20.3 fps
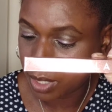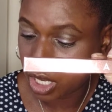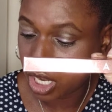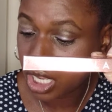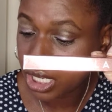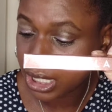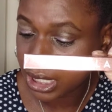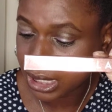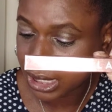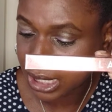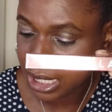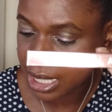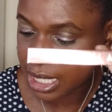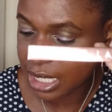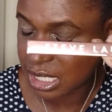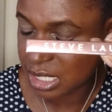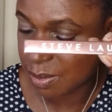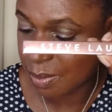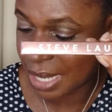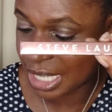Luckily,
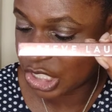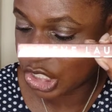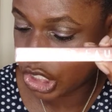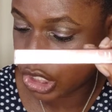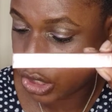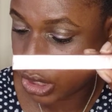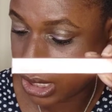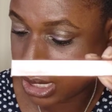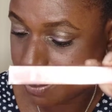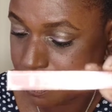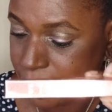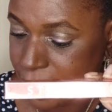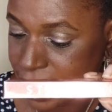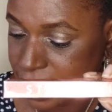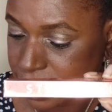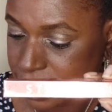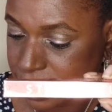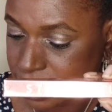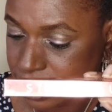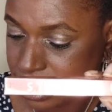this magical lip
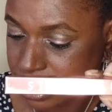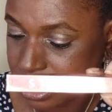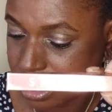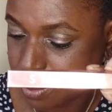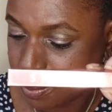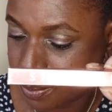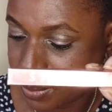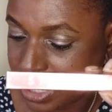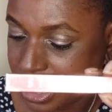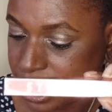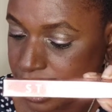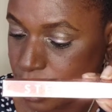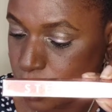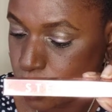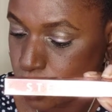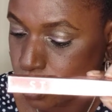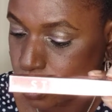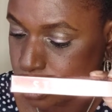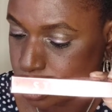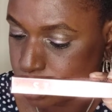pencil is
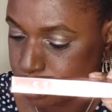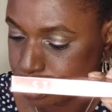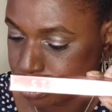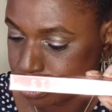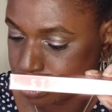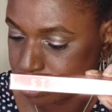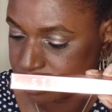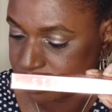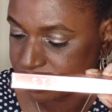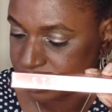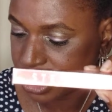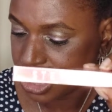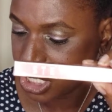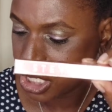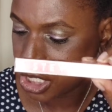completely waterproof,